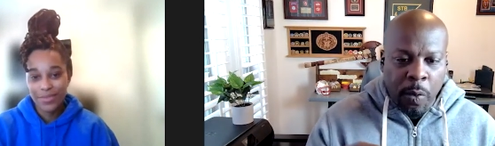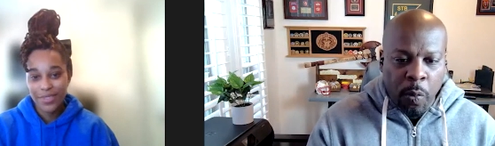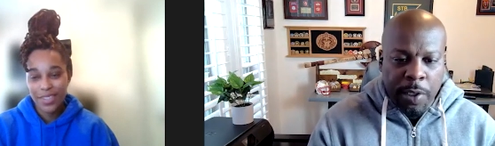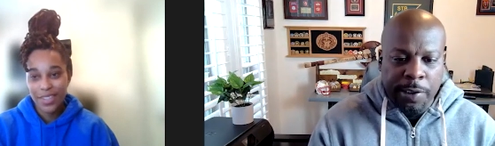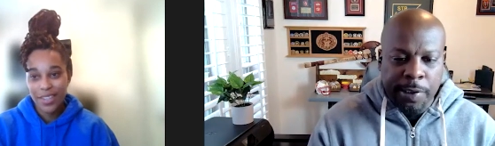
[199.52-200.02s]

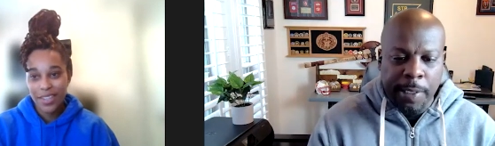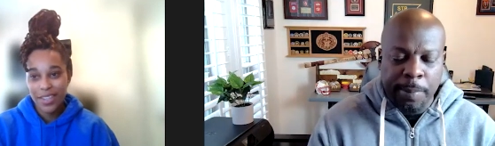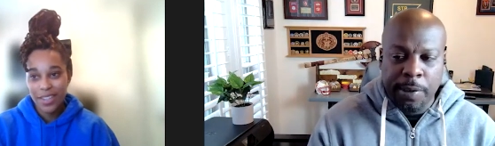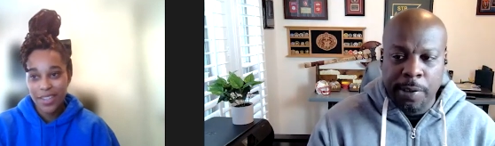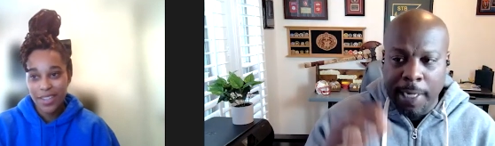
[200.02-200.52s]
Speaker 1: what
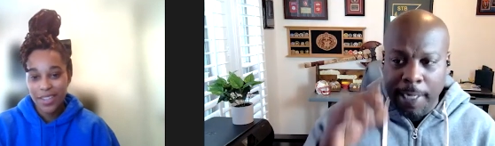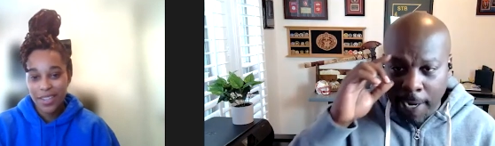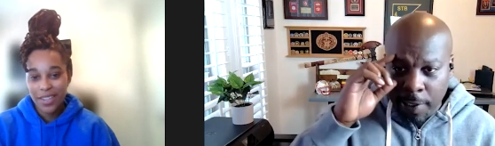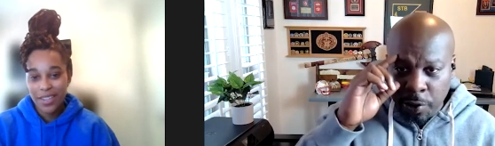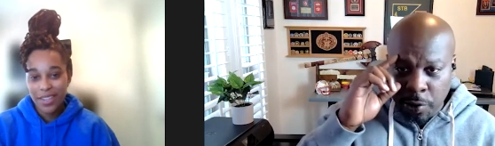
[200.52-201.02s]
steps, like
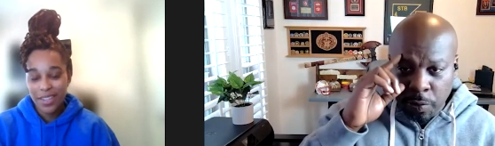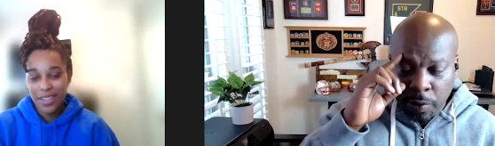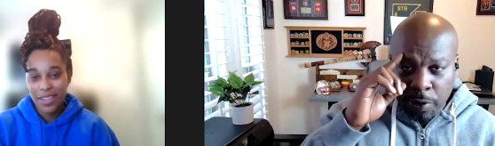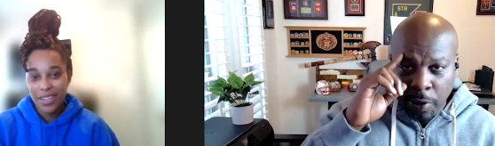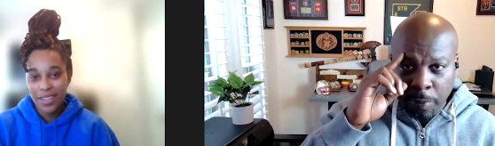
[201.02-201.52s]
how did you
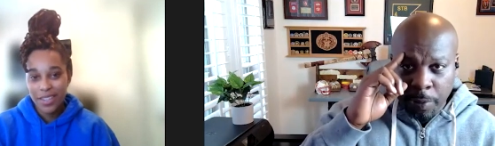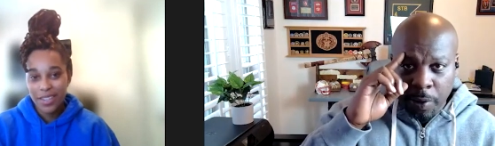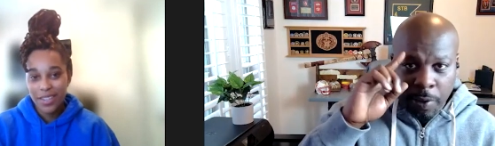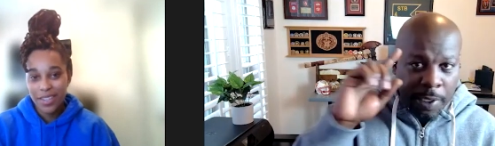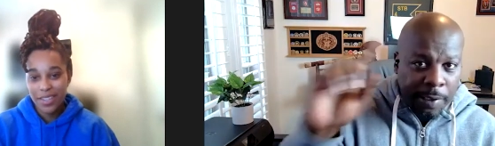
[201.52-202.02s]

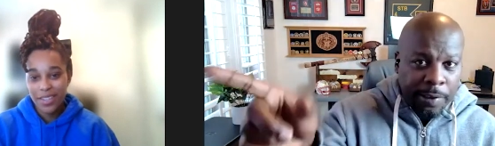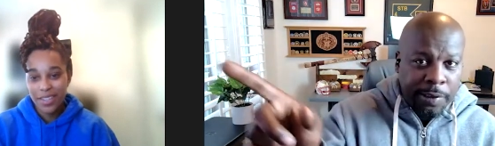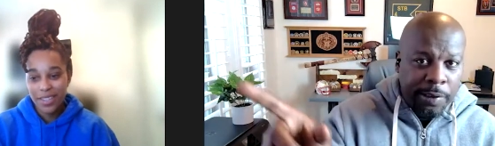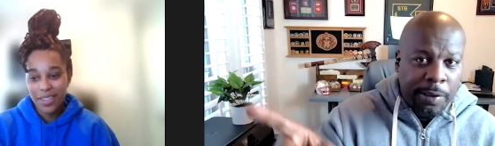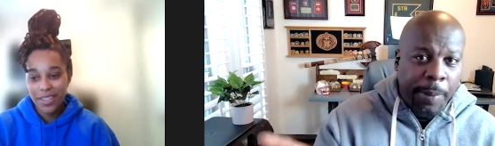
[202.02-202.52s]
determine, okay,
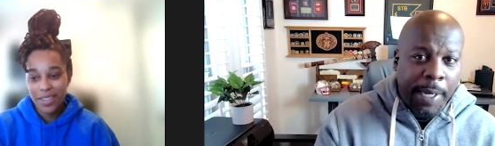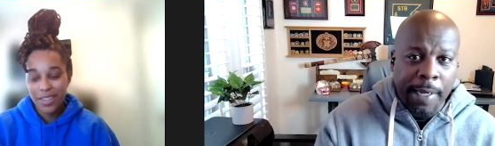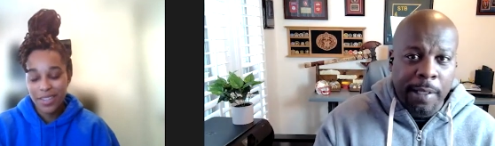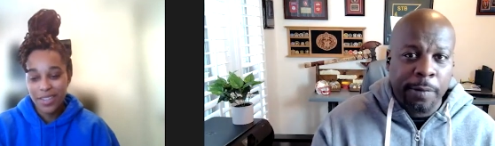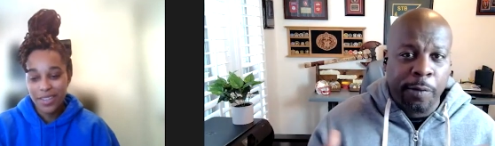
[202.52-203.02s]
this is the
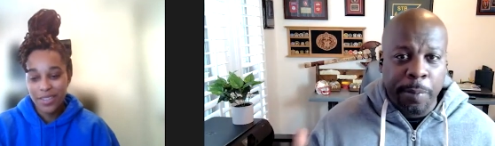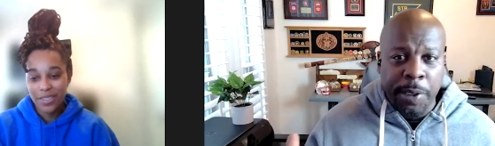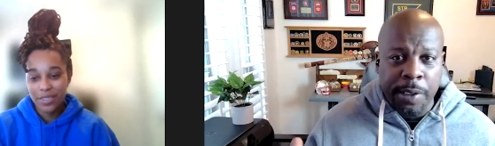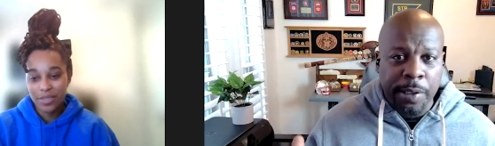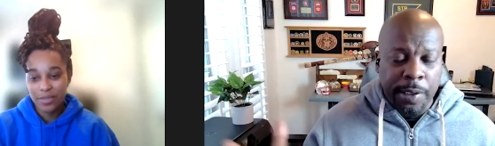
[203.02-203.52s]
path for
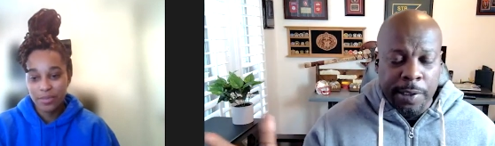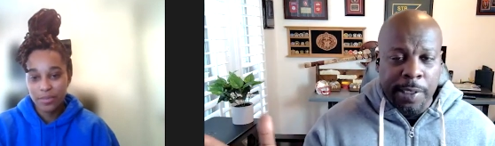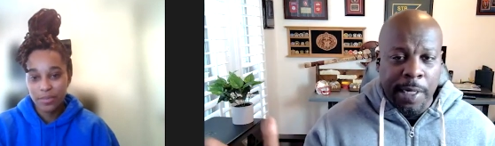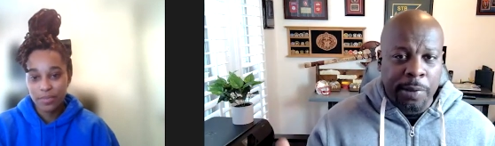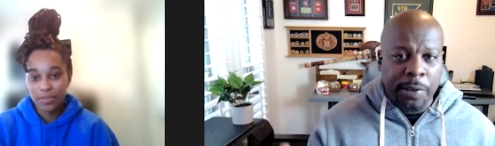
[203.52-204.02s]
me in
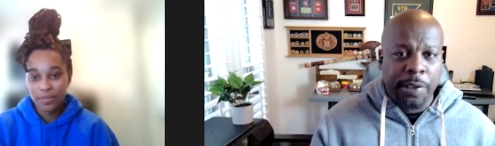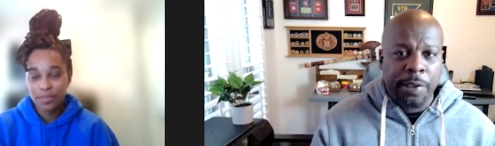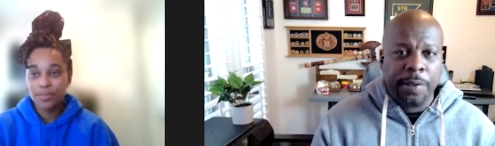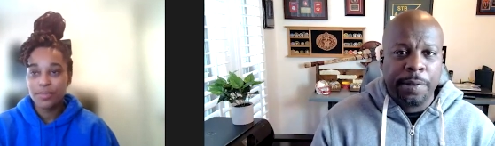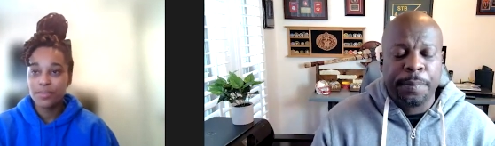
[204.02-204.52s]

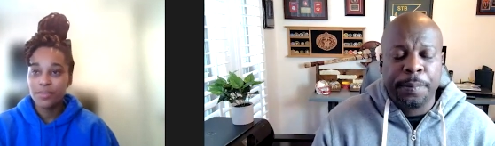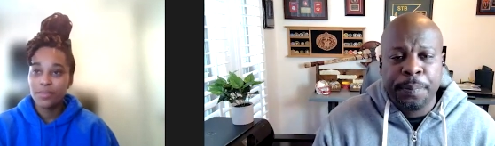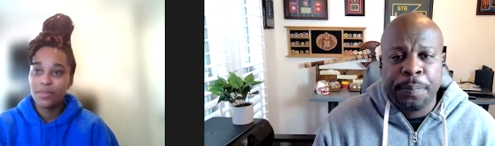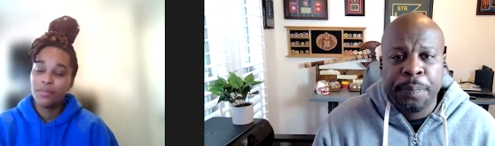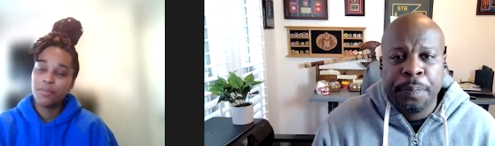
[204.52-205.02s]
cybersecurity?
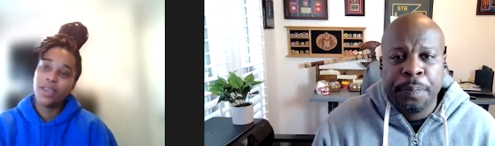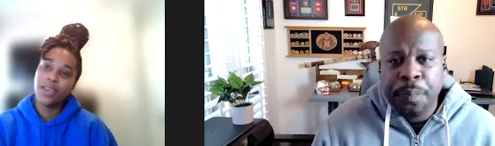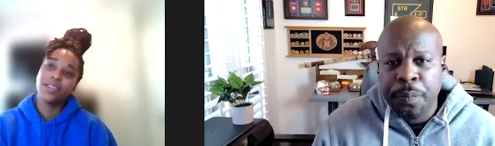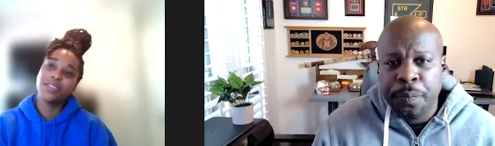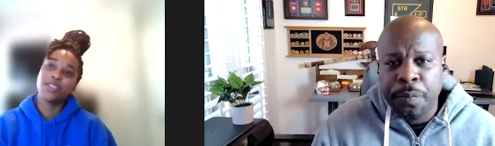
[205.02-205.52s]

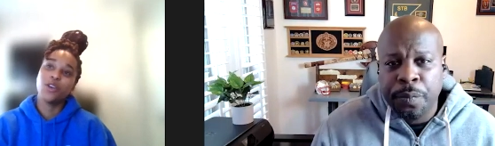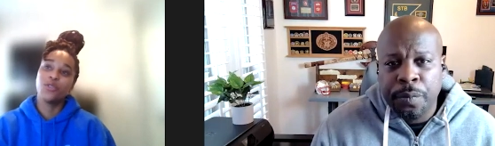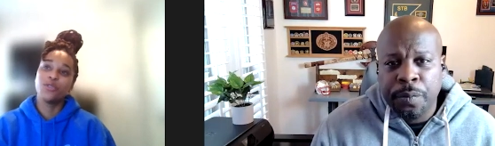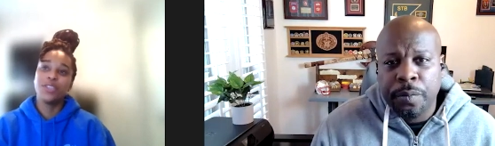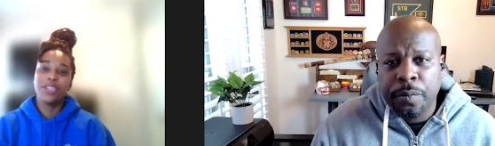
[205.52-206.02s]
Speaker 2: Man,
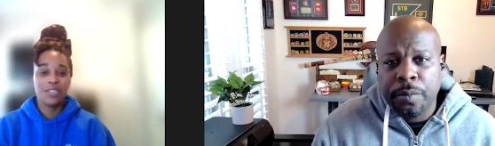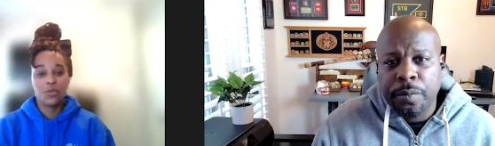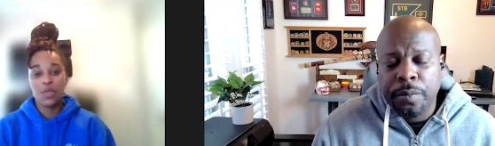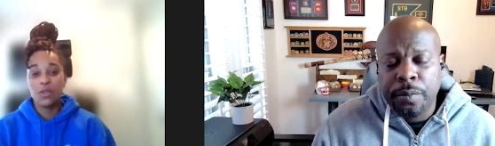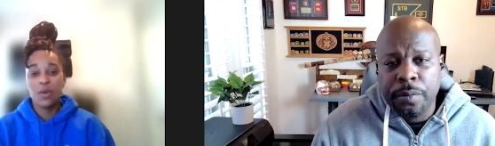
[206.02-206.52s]
so this is
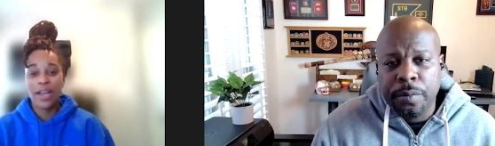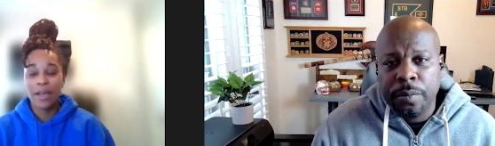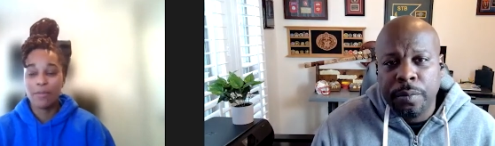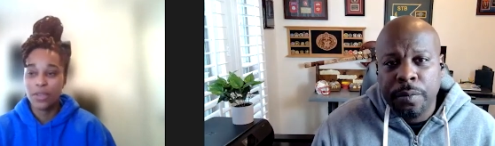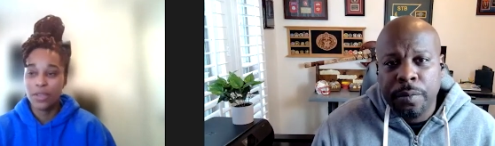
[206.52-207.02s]
really what
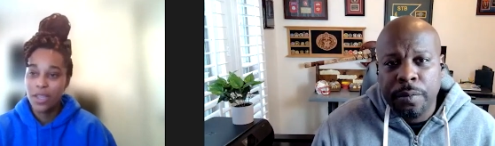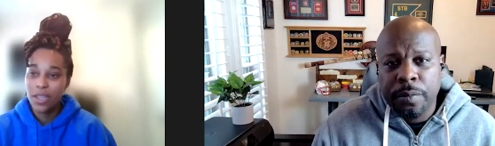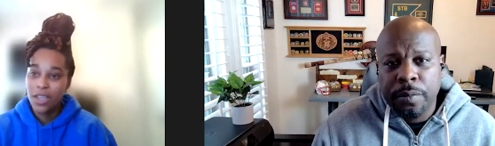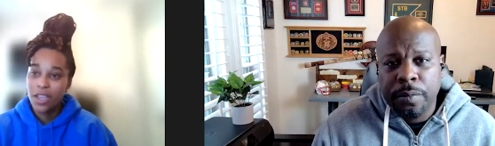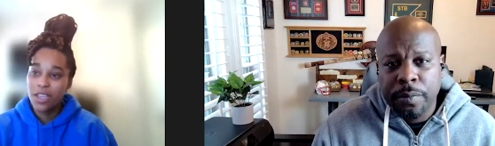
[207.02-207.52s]
happened.
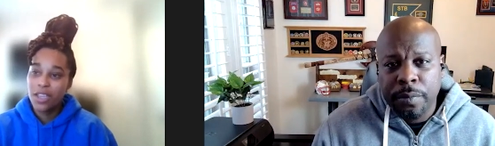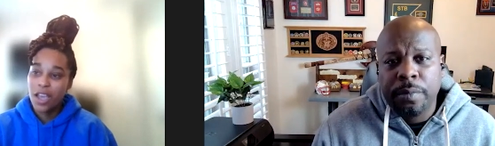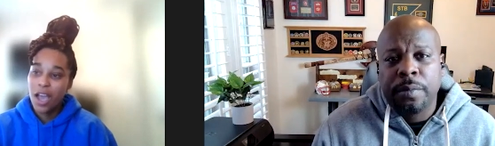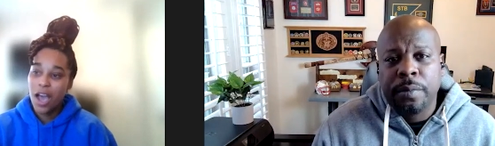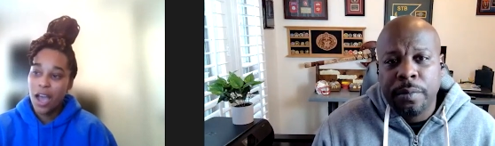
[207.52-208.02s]

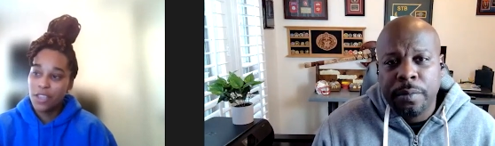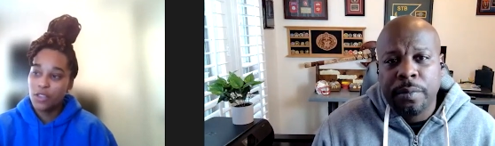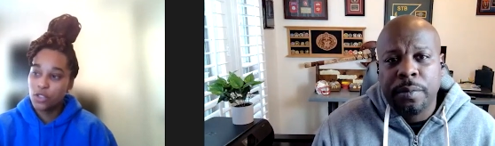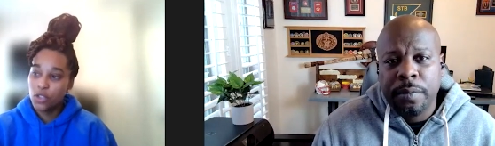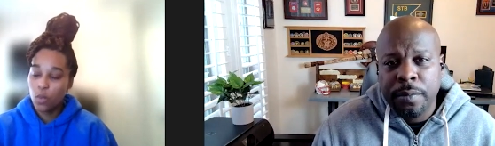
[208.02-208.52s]
I
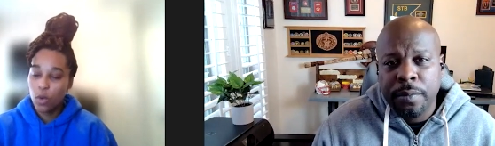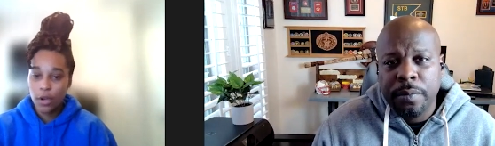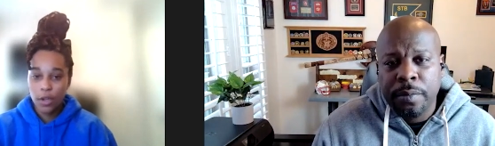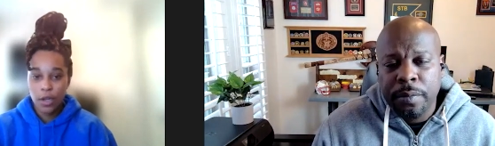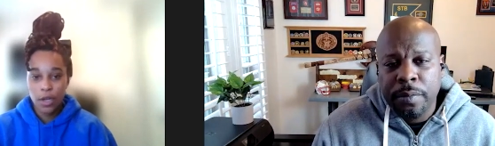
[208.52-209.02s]
used to work
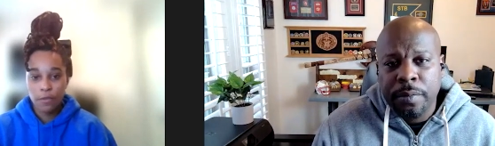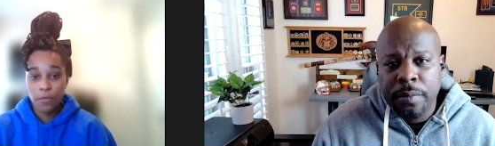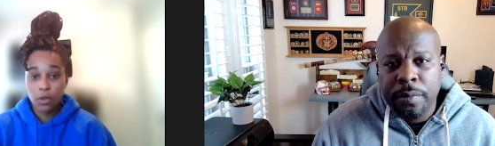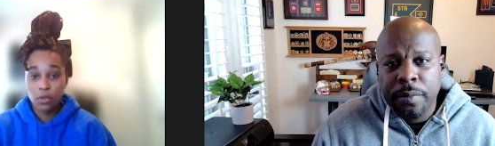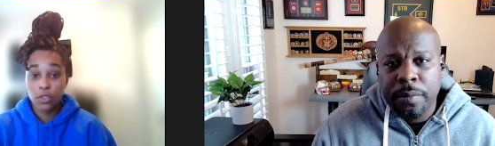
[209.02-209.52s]
uh,
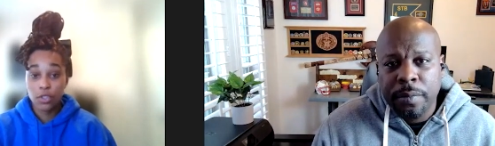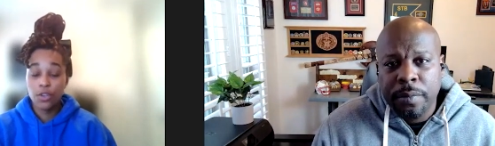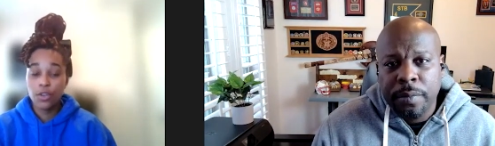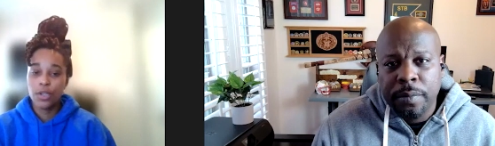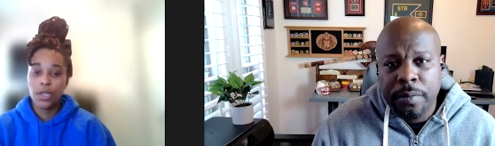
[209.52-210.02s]
federal
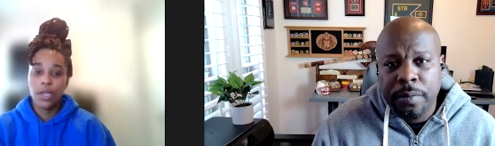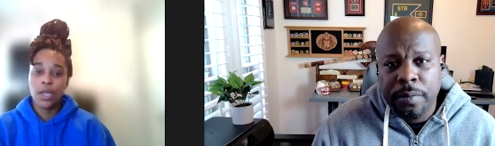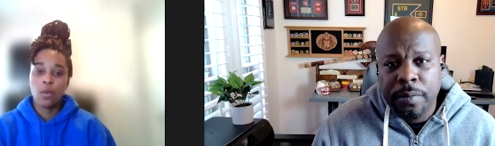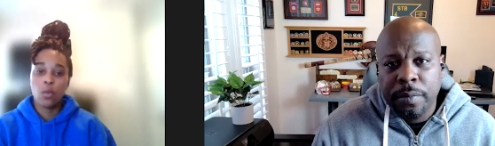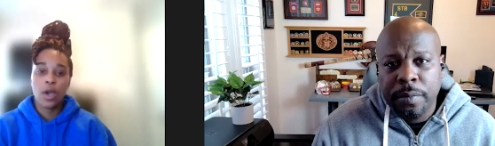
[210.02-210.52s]
security
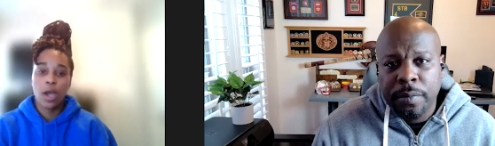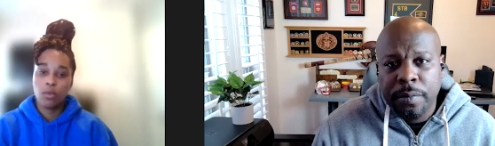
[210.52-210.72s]
and where I would